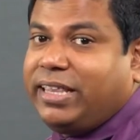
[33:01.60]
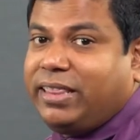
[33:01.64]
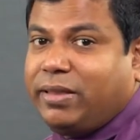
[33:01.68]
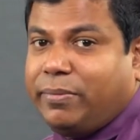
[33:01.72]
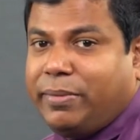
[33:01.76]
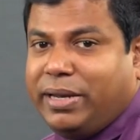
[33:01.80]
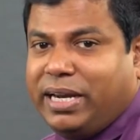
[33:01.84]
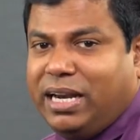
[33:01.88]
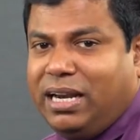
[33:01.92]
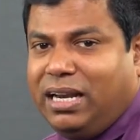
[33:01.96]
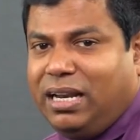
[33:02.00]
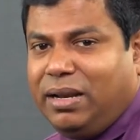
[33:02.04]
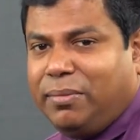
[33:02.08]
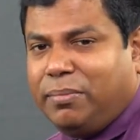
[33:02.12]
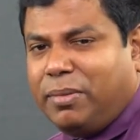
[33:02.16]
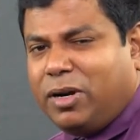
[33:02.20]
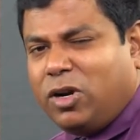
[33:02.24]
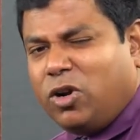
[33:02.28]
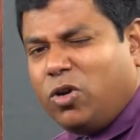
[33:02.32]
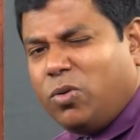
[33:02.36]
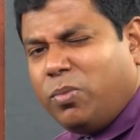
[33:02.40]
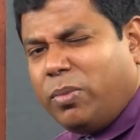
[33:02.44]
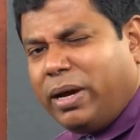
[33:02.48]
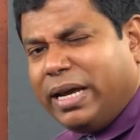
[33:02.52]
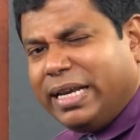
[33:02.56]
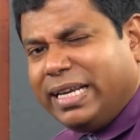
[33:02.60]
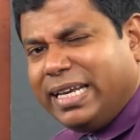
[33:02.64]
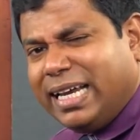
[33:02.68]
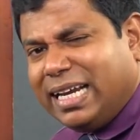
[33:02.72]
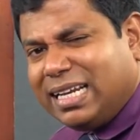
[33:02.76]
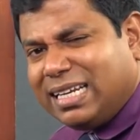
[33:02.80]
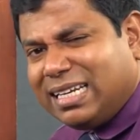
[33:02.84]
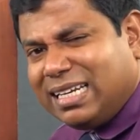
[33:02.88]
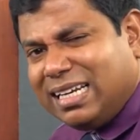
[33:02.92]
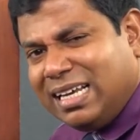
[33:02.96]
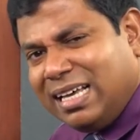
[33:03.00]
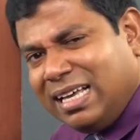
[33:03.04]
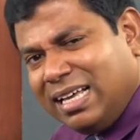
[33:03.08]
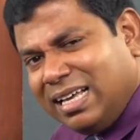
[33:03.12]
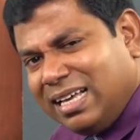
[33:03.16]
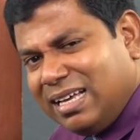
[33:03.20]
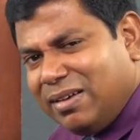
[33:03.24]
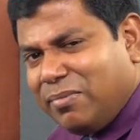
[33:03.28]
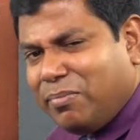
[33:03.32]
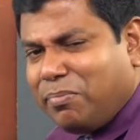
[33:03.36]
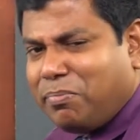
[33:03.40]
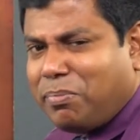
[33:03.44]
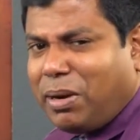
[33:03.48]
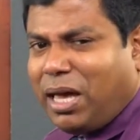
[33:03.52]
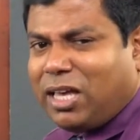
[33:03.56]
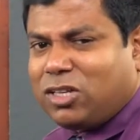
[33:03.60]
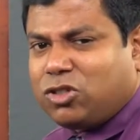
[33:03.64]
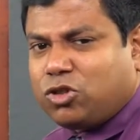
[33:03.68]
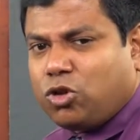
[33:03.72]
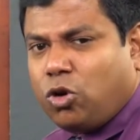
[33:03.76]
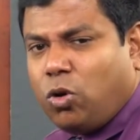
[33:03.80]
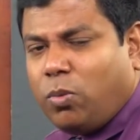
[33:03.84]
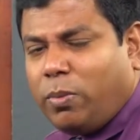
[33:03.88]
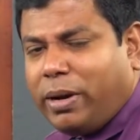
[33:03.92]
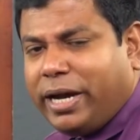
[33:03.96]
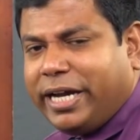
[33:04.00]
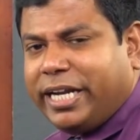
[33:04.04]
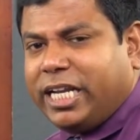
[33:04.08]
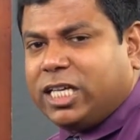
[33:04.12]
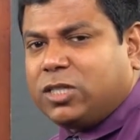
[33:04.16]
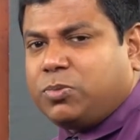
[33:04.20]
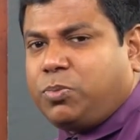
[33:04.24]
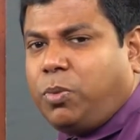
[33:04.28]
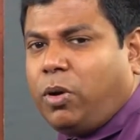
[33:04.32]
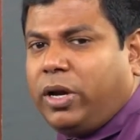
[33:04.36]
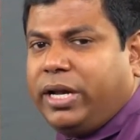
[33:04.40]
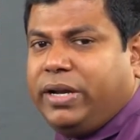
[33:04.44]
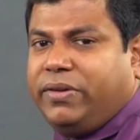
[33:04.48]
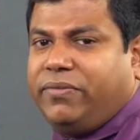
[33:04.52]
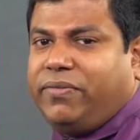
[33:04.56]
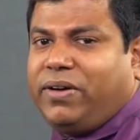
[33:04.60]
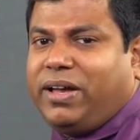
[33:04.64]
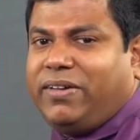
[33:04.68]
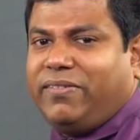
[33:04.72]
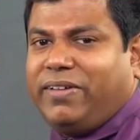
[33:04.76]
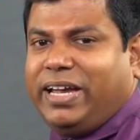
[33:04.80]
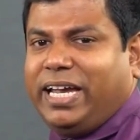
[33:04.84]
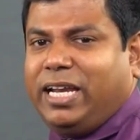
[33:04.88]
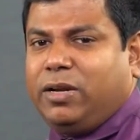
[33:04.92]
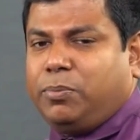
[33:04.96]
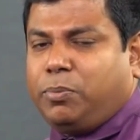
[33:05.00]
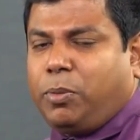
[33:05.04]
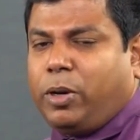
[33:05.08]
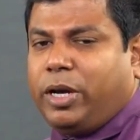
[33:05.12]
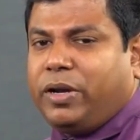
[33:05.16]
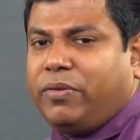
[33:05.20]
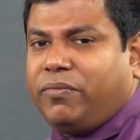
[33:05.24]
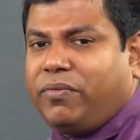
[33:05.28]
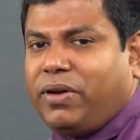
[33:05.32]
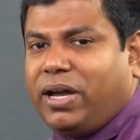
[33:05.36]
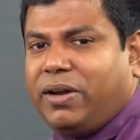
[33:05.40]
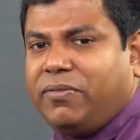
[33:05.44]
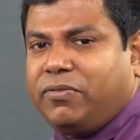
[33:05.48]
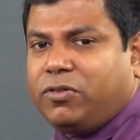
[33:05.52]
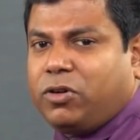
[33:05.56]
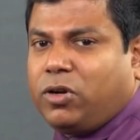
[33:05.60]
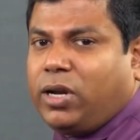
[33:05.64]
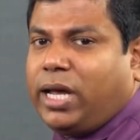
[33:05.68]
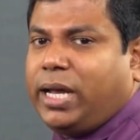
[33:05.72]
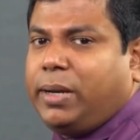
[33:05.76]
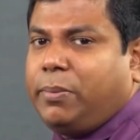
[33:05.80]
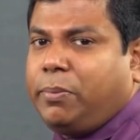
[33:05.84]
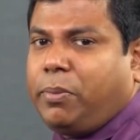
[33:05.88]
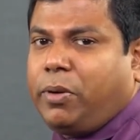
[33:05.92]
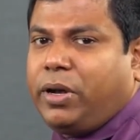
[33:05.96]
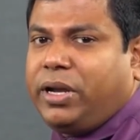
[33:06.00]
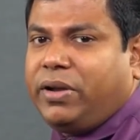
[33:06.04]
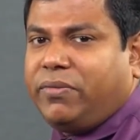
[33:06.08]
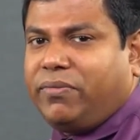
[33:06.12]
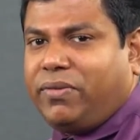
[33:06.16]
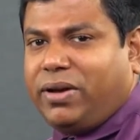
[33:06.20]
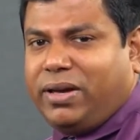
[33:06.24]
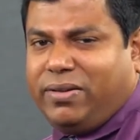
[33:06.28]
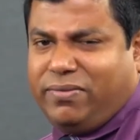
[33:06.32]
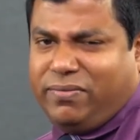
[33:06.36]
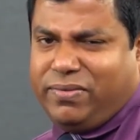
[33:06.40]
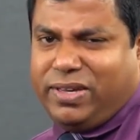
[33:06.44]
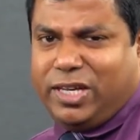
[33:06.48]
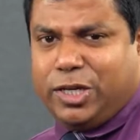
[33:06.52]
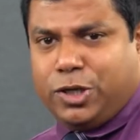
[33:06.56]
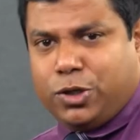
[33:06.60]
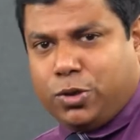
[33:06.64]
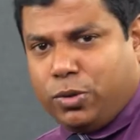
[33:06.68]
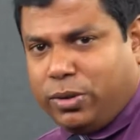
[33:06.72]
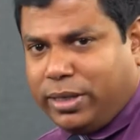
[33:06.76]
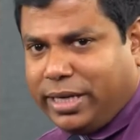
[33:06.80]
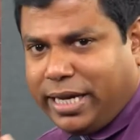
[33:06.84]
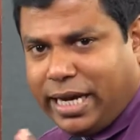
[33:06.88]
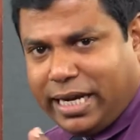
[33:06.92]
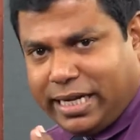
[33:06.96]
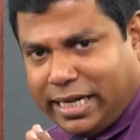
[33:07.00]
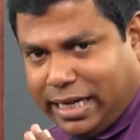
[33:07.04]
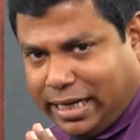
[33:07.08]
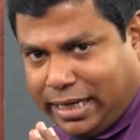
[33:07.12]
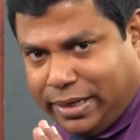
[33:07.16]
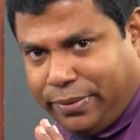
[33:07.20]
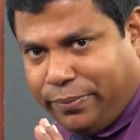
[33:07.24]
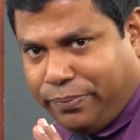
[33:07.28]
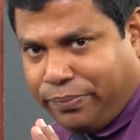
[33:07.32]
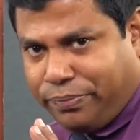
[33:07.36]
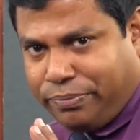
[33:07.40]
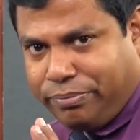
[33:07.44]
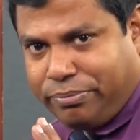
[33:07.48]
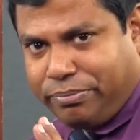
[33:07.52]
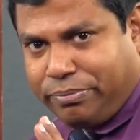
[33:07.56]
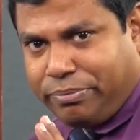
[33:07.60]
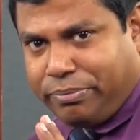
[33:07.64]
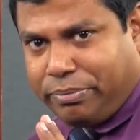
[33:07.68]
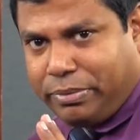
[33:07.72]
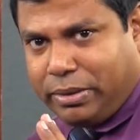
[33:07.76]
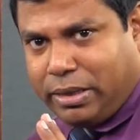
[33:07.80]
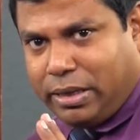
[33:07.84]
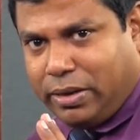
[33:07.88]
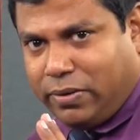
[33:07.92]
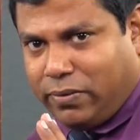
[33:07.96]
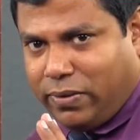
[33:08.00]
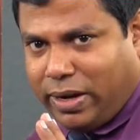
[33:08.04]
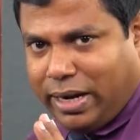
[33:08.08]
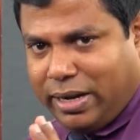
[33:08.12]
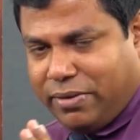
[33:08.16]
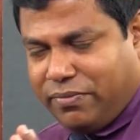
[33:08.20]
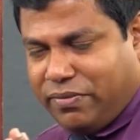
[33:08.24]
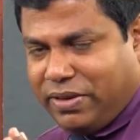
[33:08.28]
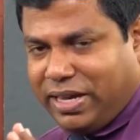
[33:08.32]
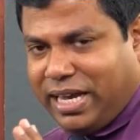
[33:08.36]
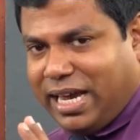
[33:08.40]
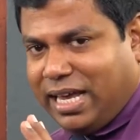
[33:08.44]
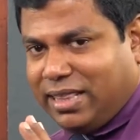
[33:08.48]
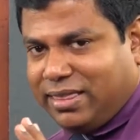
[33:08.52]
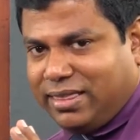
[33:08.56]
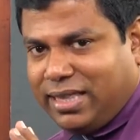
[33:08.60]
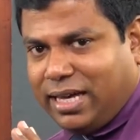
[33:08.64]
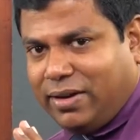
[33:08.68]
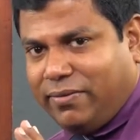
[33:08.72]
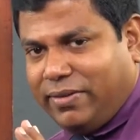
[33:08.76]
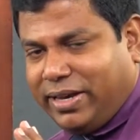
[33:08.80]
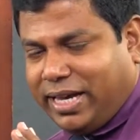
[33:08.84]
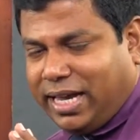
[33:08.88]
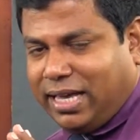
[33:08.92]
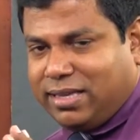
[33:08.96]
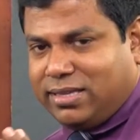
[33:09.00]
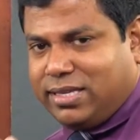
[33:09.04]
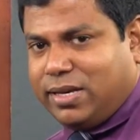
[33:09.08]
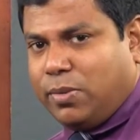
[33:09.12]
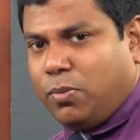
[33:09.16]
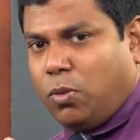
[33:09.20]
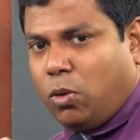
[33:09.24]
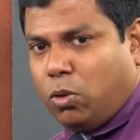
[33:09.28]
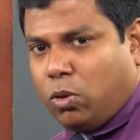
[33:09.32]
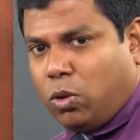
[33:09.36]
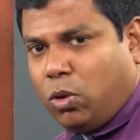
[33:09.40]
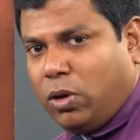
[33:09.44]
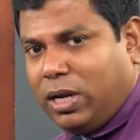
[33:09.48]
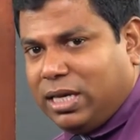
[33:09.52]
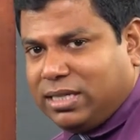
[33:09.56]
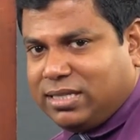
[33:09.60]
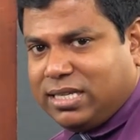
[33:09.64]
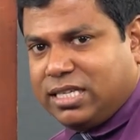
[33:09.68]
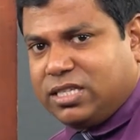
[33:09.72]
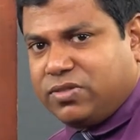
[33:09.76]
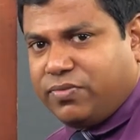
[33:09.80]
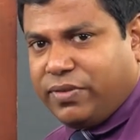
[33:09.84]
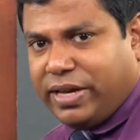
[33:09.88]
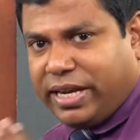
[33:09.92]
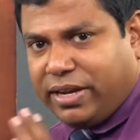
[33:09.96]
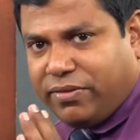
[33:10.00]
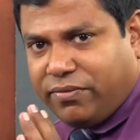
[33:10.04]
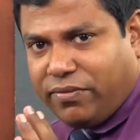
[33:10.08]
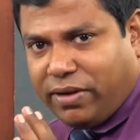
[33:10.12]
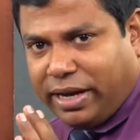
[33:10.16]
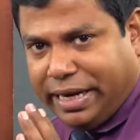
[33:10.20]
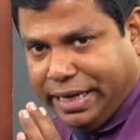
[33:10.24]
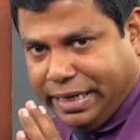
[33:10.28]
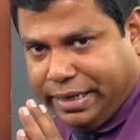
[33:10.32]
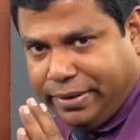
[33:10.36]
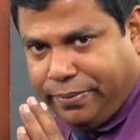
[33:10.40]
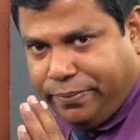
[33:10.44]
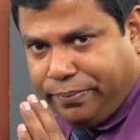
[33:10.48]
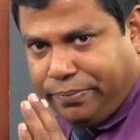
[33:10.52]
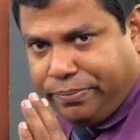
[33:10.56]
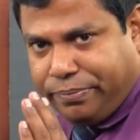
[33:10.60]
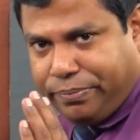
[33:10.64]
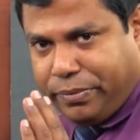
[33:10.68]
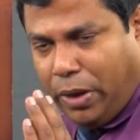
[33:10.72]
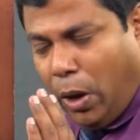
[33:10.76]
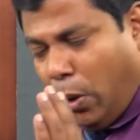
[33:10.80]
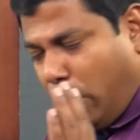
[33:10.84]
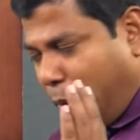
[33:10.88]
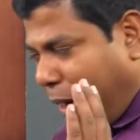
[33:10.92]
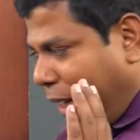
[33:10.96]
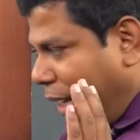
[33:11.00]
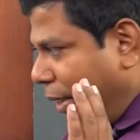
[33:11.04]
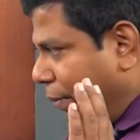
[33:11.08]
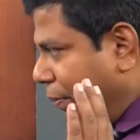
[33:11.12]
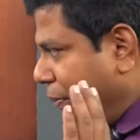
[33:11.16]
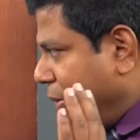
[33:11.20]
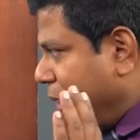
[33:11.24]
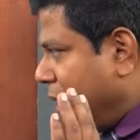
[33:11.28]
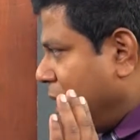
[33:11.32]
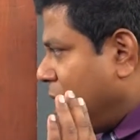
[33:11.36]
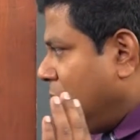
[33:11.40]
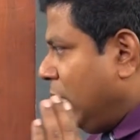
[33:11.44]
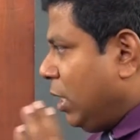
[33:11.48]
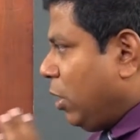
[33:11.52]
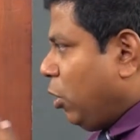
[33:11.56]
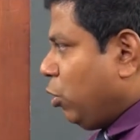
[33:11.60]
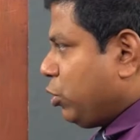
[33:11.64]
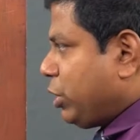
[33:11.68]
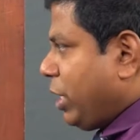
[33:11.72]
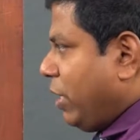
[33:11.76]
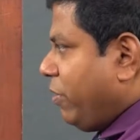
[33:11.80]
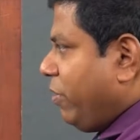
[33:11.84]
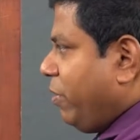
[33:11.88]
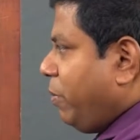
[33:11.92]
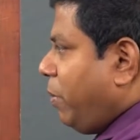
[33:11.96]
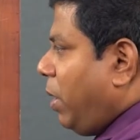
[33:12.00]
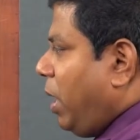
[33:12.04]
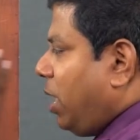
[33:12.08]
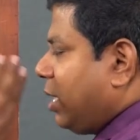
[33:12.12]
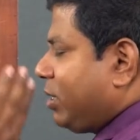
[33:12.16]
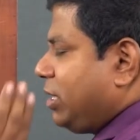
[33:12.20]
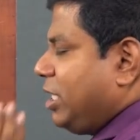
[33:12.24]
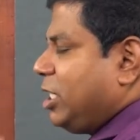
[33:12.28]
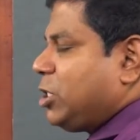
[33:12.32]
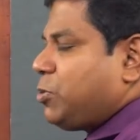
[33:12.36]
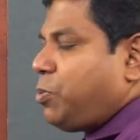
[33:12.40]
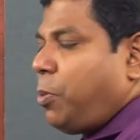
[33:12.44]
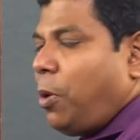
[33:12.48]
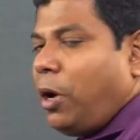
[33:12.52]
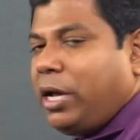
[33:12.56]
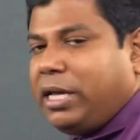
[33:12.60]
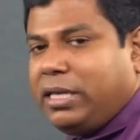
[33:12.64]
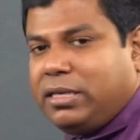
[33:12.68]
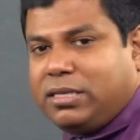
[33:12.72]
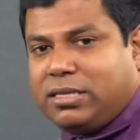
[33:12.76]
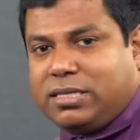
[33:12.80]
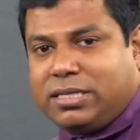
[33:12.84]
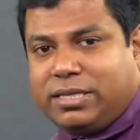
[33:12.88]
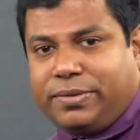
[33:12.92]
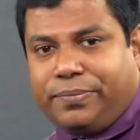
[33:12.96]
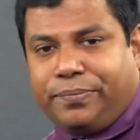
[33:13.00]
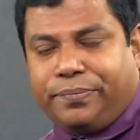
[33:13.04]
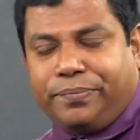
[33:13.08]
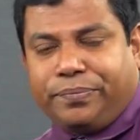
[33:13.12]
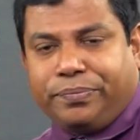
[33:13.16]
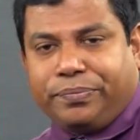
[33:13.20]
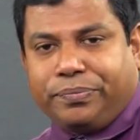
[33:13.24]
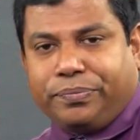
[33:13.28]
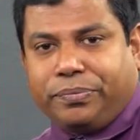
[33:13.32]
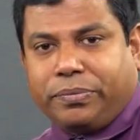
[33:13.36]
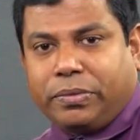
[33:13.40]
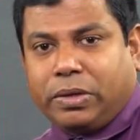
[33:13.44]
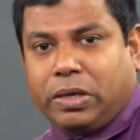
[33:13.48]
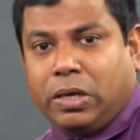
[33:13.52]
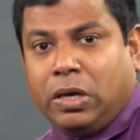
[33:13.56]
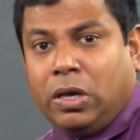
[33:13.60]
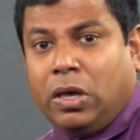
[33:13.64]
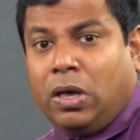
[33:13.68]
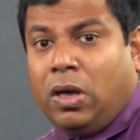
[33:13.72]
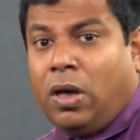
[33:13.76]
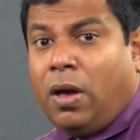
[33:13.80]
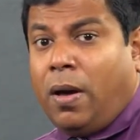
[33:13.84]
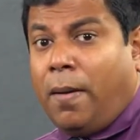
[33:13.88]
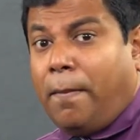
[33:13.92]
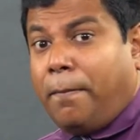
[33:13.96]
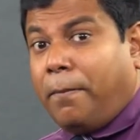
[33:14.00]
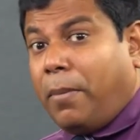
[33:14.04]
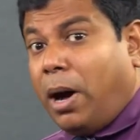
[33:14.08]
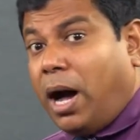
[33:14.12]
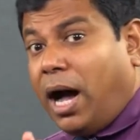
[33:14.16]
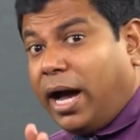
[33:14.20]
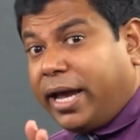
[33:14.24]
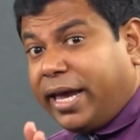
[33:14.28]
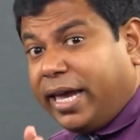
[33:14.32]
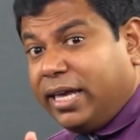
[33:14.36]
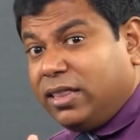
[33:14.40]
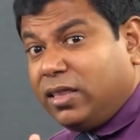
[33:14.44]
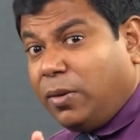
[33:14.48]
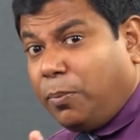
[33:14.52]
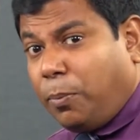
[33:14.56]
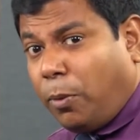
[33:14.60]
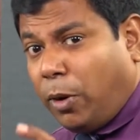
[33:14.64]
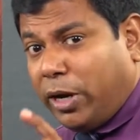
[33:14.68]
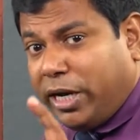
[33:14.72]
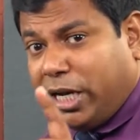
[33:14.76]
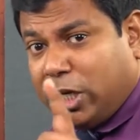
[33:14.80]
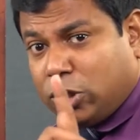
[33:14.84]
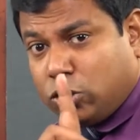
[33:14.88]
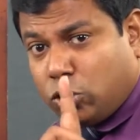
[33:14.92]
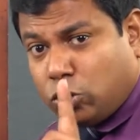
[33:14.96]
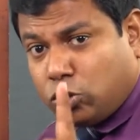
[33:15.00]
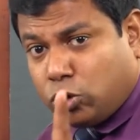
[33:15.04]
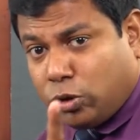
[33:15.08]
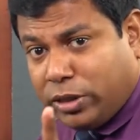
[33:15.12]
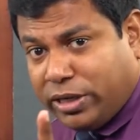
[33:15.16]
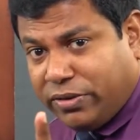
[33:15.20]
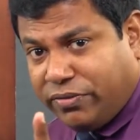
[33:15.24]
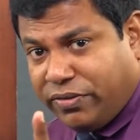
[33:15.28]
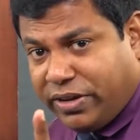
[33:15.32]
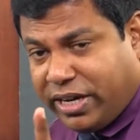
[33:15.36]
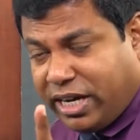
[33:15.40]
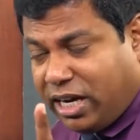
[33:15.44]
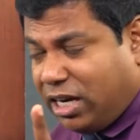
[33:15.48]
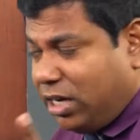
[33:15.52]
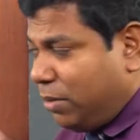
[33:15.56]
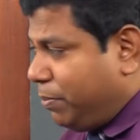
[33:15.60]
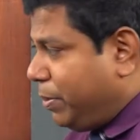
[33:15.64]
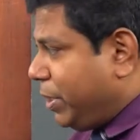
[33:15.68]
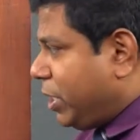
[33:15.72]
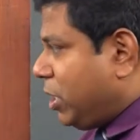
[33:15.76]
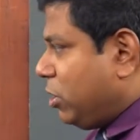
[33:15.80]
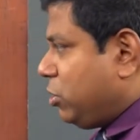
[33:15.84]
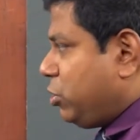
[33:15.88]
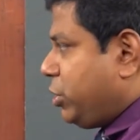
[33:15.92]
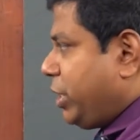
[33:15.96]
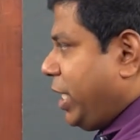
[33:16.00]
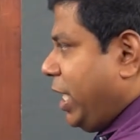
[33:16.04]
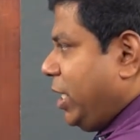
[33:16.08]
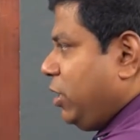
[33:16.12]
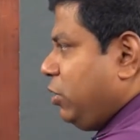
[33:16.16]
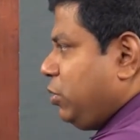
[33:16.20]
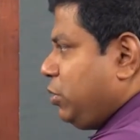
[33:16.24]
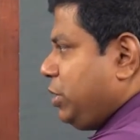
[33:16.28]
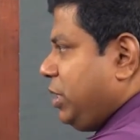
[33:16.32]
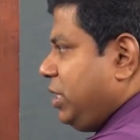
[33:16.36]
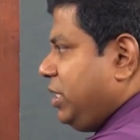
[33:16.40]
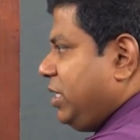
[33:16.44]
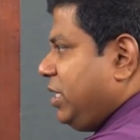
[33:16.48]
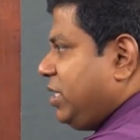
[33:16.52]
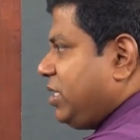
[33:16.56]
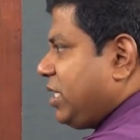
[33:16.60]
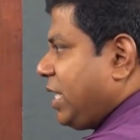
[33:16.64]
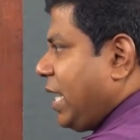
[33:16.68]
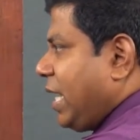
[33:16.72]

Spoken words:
in the middle, but you might get plus or minus 0.5, 8.5 to 9.5, we should get it. Right, if we get that, we can say more or less it's verified. Okay, now shall we mark these points? Marking the point is also difficult because can you see there is a